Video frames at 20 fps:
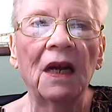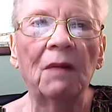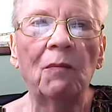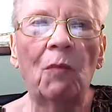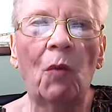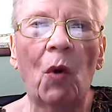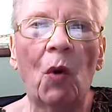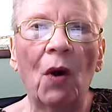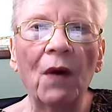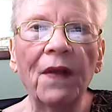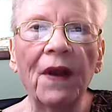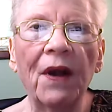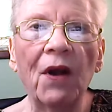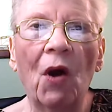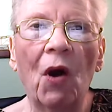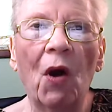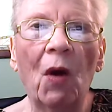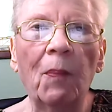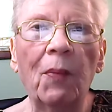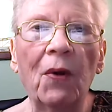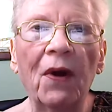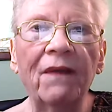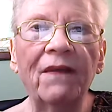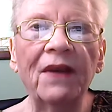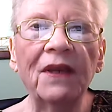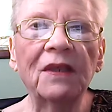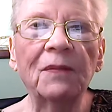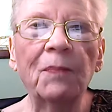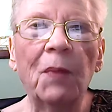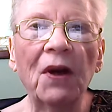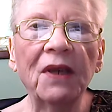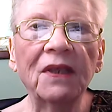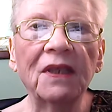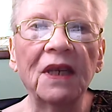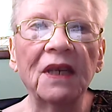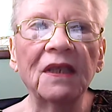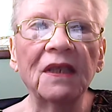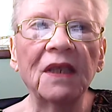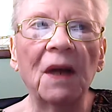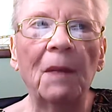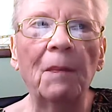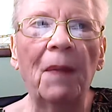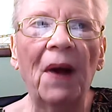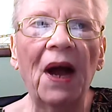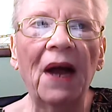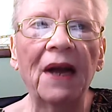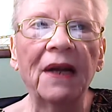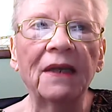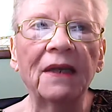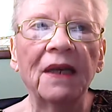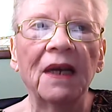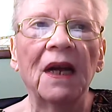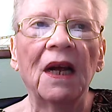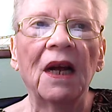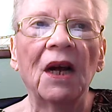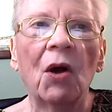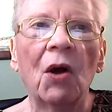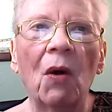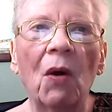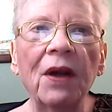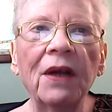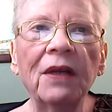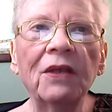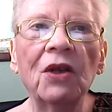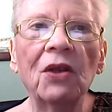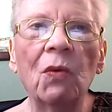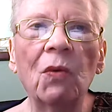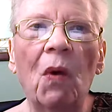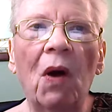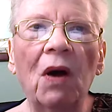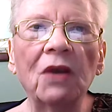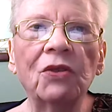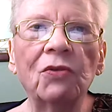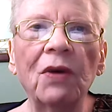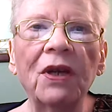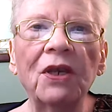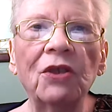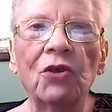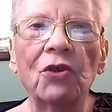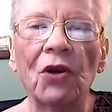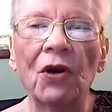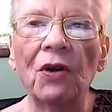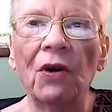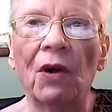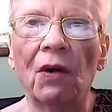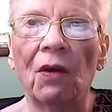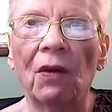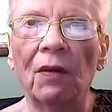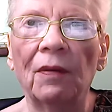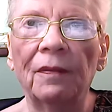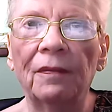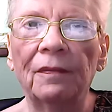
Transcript: more than all previous presidents combined, according to the Wall Street Journal.